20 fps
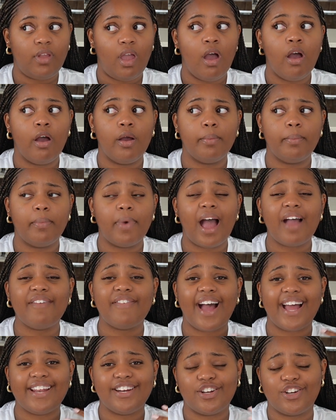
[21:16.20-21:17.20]
I've
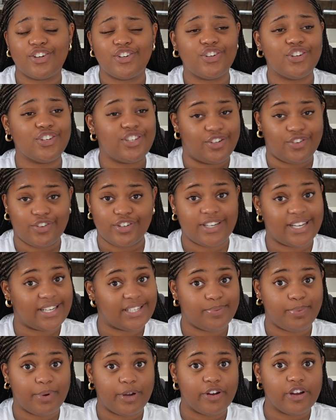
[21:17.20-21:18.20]
had a good
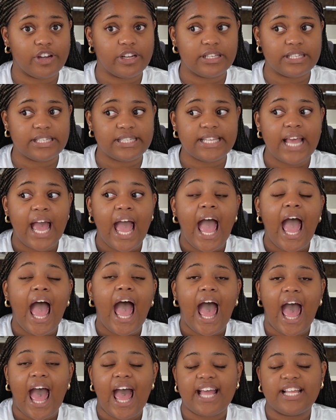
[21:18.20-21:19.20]
experience,
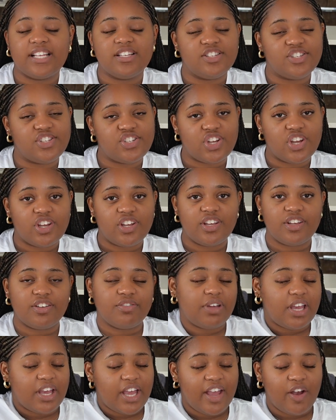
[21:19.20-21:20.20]
and
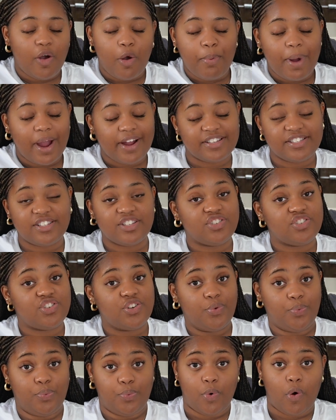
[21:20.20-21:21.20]
in comparison
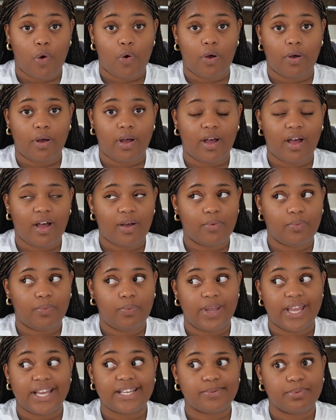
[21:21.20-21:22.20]
to what
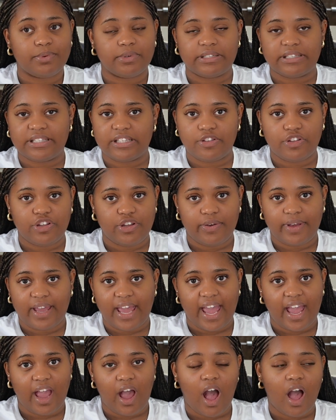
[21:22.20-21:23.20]
we experience in the
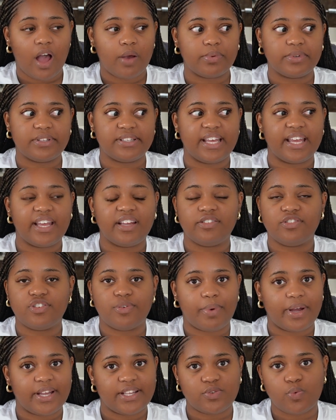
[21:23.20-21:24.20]
UK, I would say
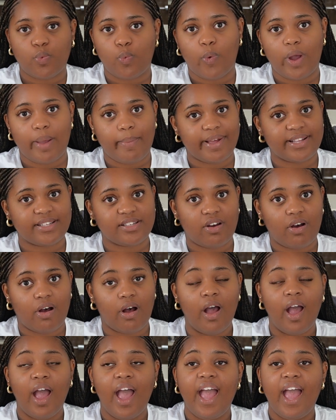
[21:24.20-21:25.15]
Dubai is way better.